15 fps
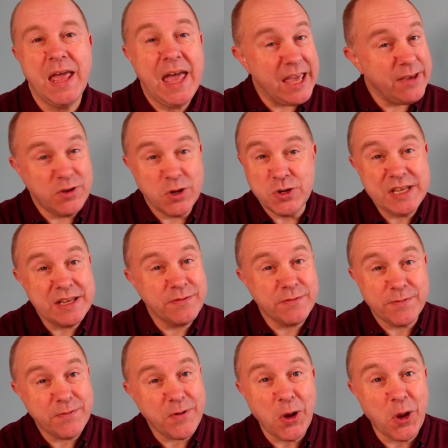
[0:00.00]
If you didn't
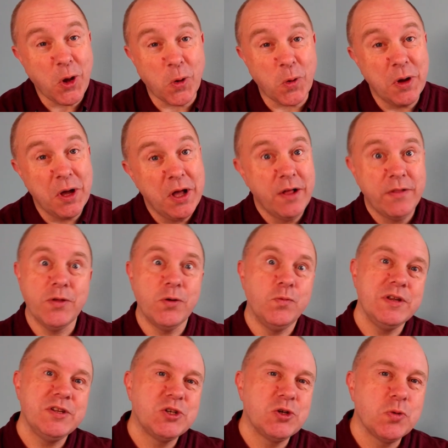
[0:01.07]
follow the
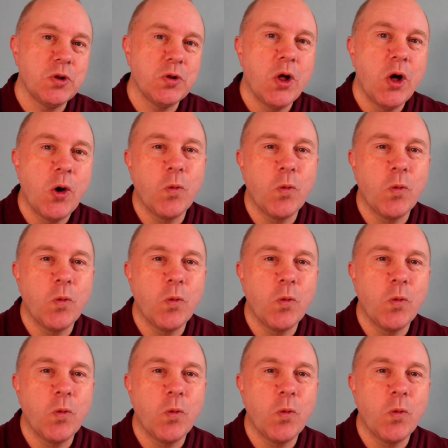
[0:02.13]
ritual